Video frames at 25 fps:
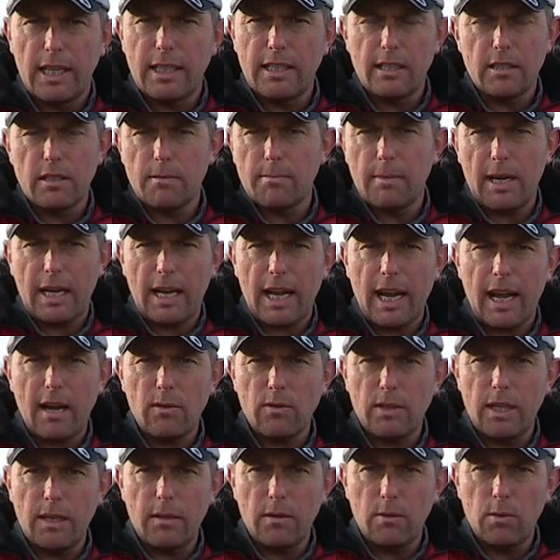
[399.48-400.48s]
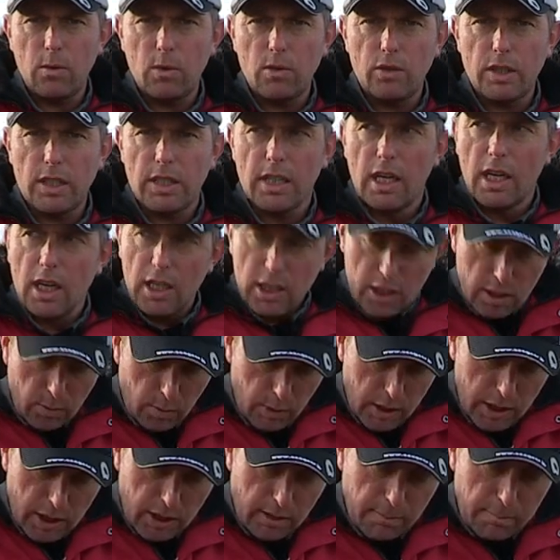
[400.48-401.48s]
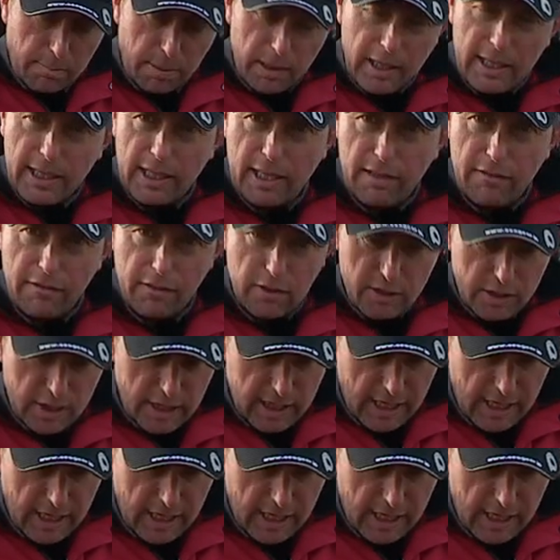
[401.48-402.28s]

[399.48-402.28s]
it doesn't matter how deep the water is because I want it to completely flutter